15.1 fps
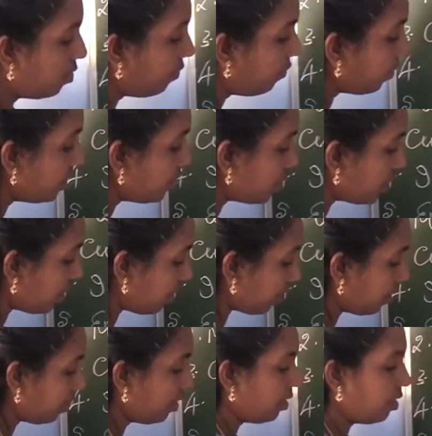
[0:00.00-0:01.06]

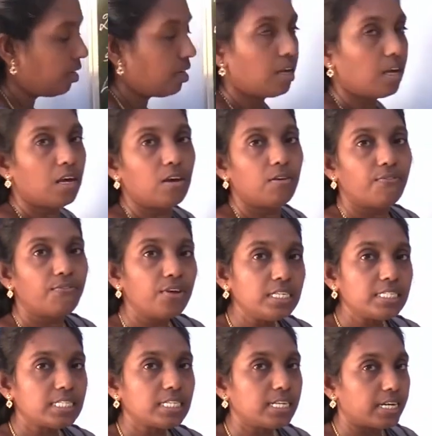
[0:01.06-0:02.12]
Filter
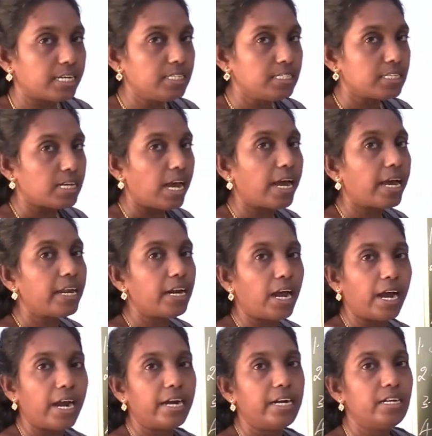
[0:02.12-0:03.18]
it and
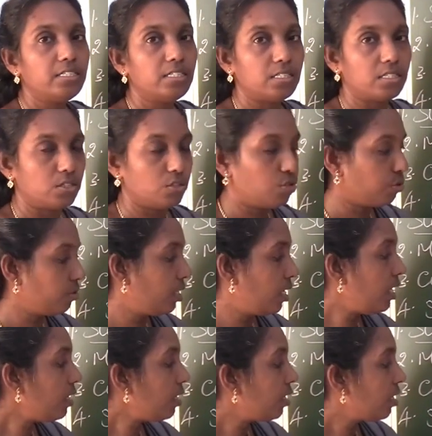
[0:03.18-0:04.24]
add it to
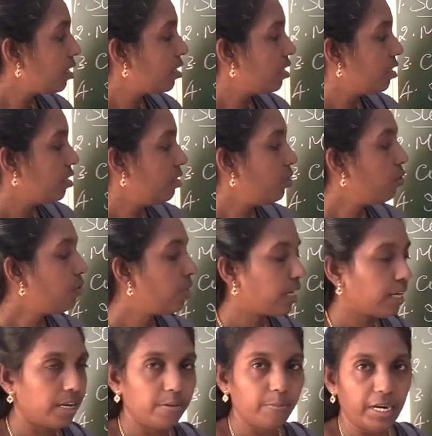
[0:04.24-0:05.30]
the
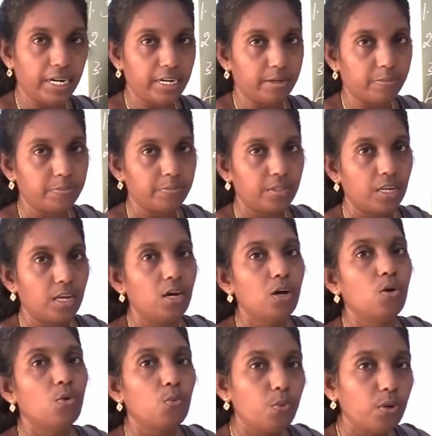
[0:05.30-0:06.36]
nutrient medium
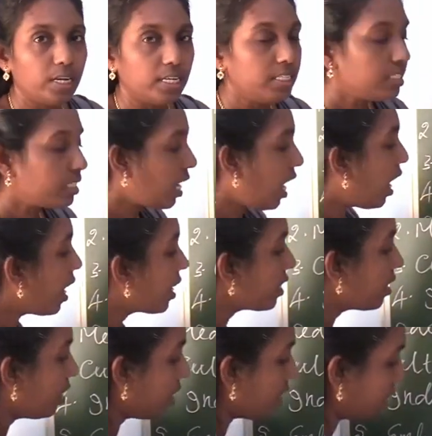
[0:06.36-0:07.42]
with
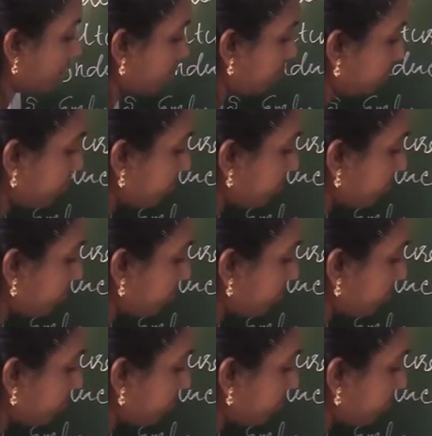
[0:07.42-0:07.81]
agar.